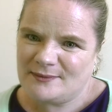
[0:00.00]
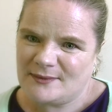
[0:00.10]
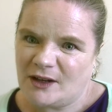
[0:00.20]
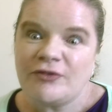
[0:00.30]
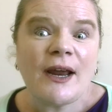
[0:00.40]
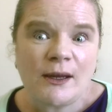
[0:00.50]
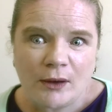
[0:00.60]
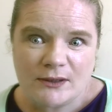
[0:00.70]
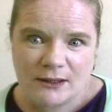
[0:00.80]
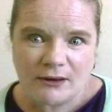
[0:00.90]
Freddie
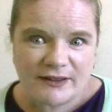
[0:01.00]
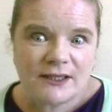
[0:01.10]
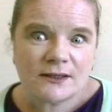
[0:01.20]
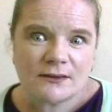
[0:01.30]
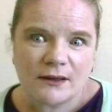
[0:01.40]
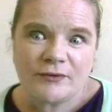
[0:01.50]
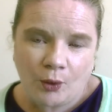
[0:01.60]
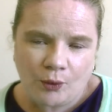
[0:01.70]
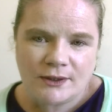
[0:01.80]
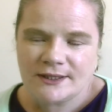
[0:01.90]
won't hear of it, of
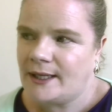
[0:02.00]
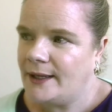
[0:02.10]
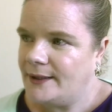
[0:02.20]
course.